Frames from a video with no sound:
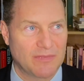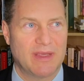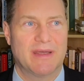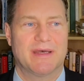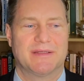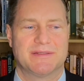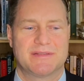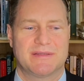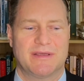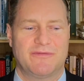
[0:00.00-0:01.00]
and
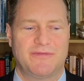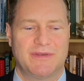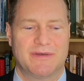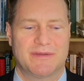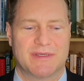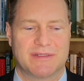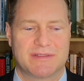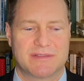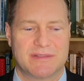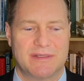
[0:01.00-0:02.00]
they feel
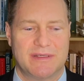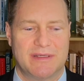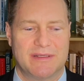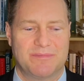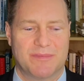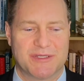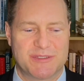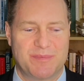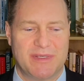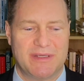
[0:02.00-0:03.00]
that it
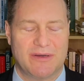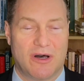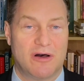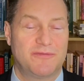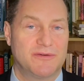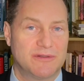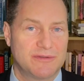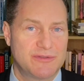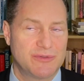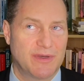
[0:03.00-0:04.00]
must be awful
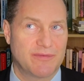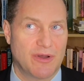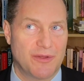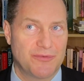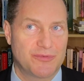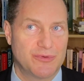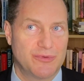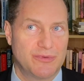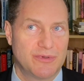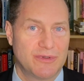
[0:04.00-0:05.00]
to have gone
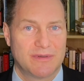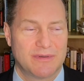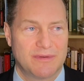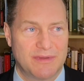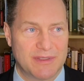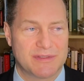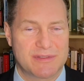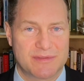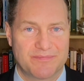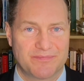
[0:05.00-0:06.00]
through
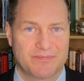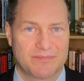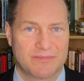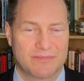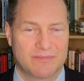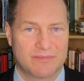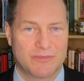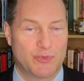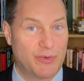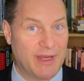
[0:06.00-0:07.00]
this
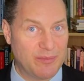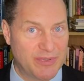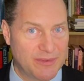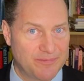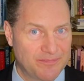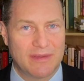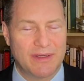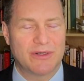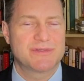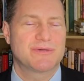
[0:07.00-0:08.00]
rape, they
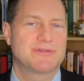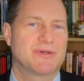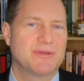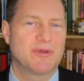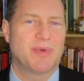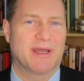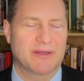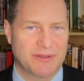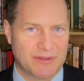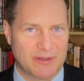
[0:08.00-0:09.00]
also turn their back
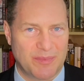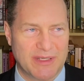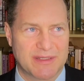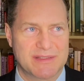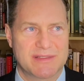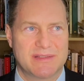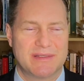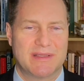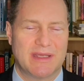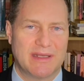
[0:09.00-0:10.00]
on her because
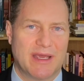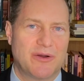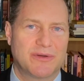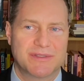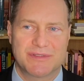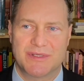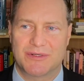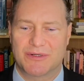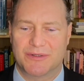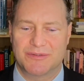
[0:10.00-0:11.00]
they now
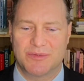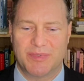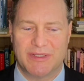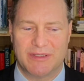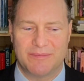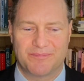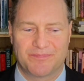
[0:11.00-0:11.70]
consider her to be